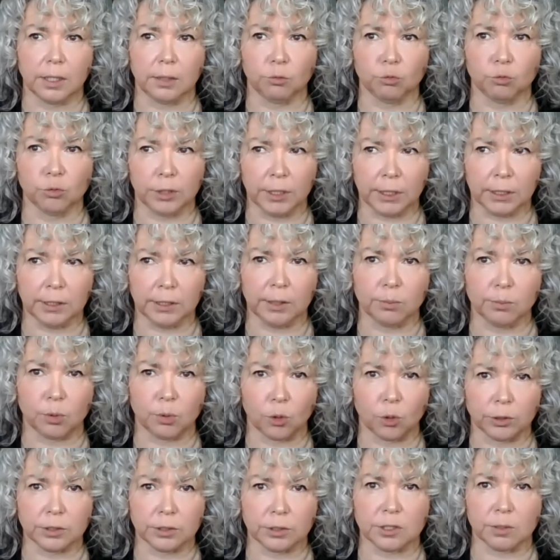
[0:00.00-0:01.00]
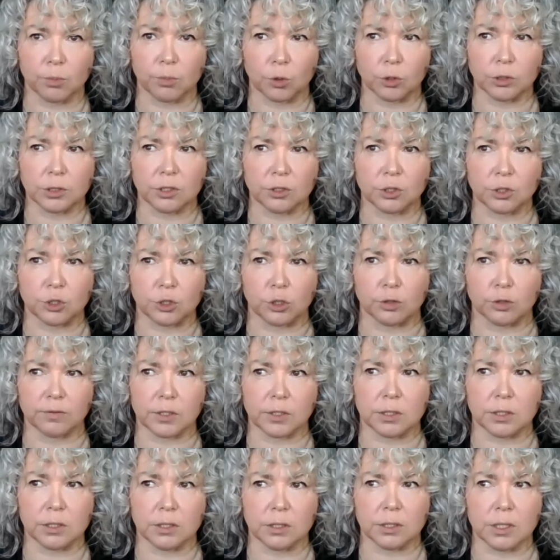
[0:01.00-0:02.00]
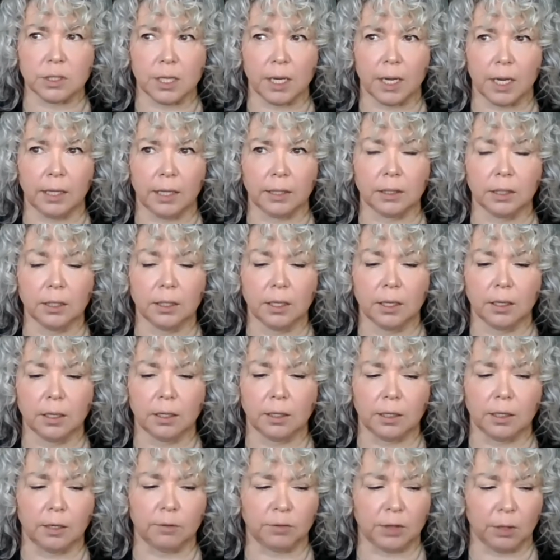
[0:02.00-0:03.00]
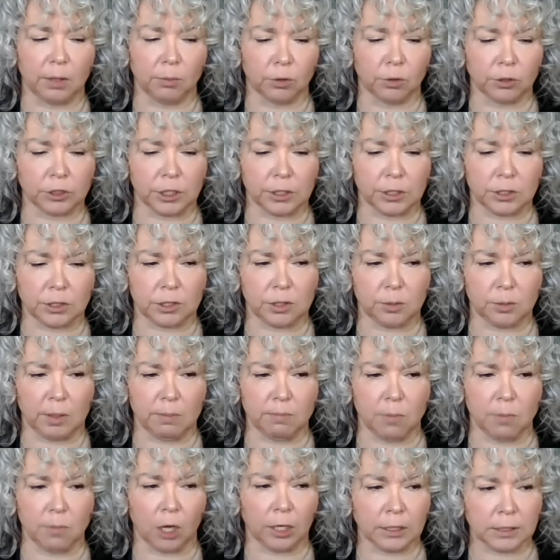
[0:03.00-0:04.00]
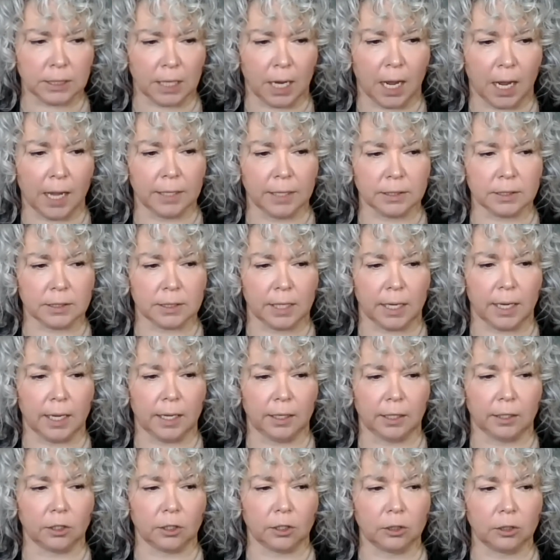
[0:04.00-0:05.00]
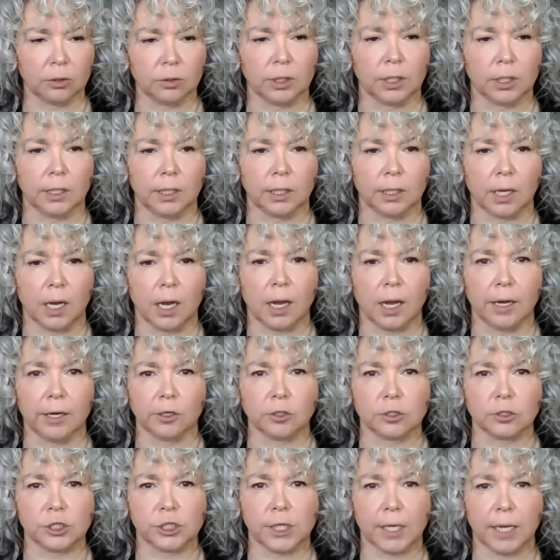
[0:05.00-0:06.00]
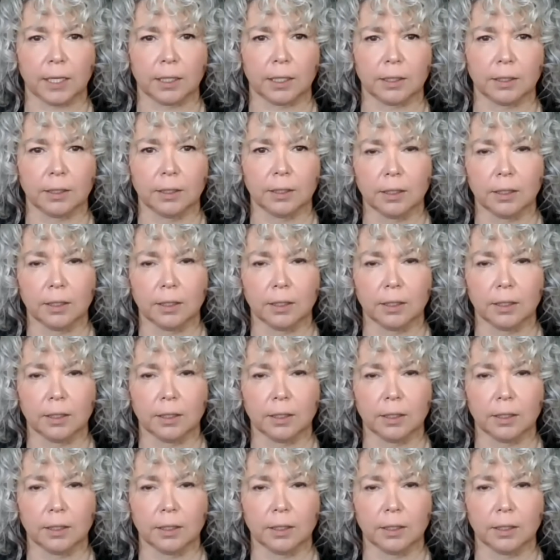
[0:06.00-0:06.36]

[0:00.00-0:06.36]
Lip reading: really important supports and services that, if they were just to be monetized and included in a higher check,